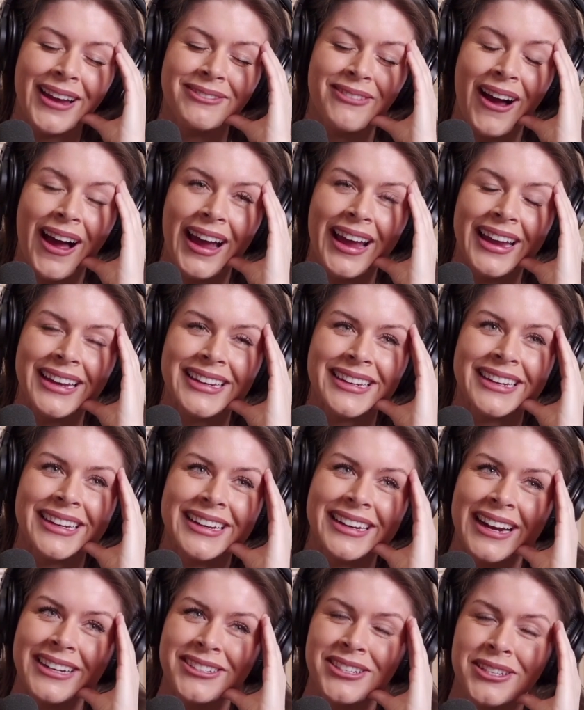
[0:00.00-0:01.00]
why
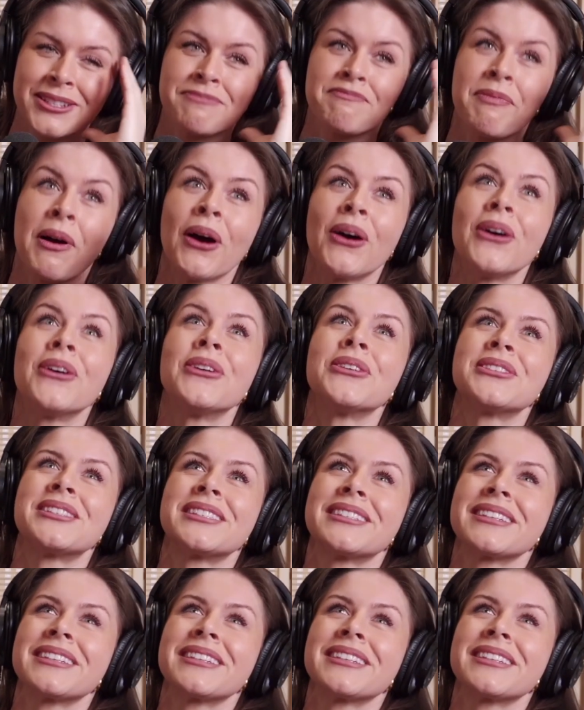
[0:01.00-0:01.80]
didn't I just post?